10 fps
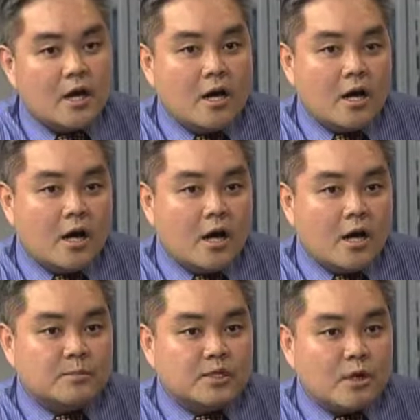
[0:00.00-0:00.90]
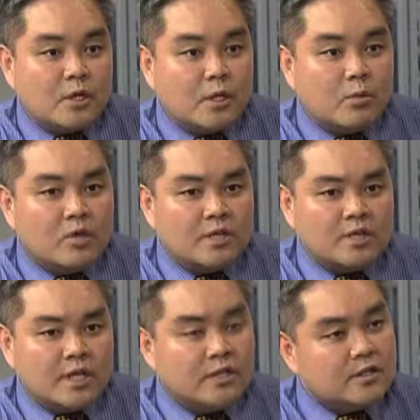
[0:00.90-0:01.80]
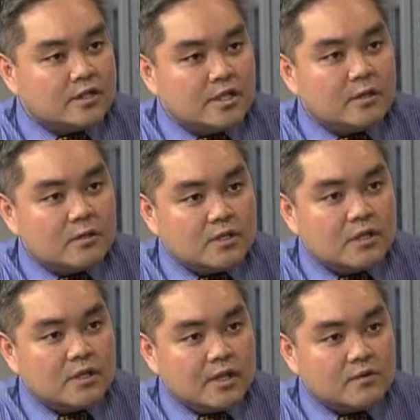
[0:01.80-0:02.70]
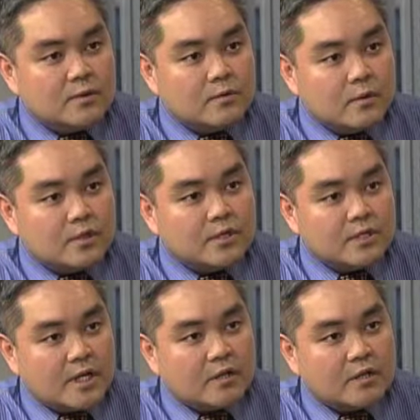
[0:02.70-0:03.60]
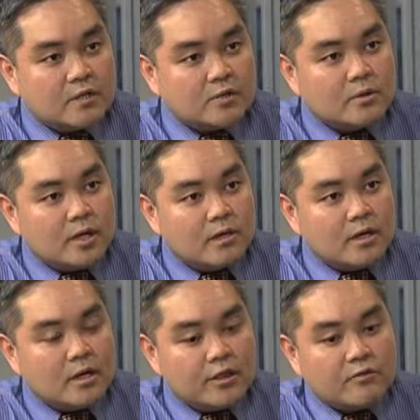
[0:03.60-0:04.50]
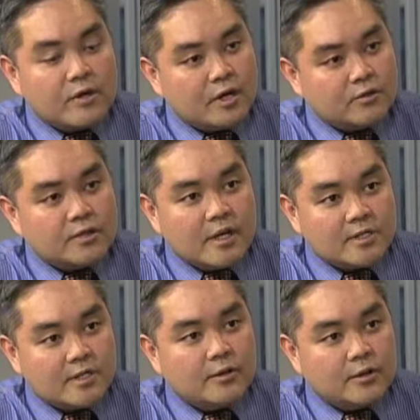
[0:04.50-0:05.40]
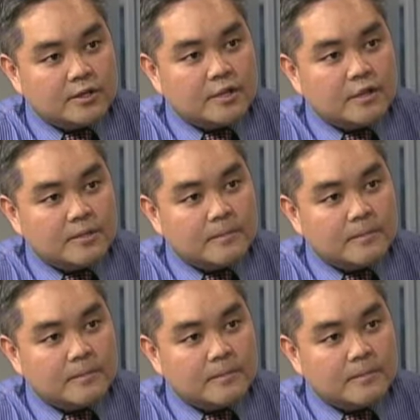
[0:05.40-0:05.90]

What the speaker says: So we'll continue to see those in the next few quarters and throughout 2013.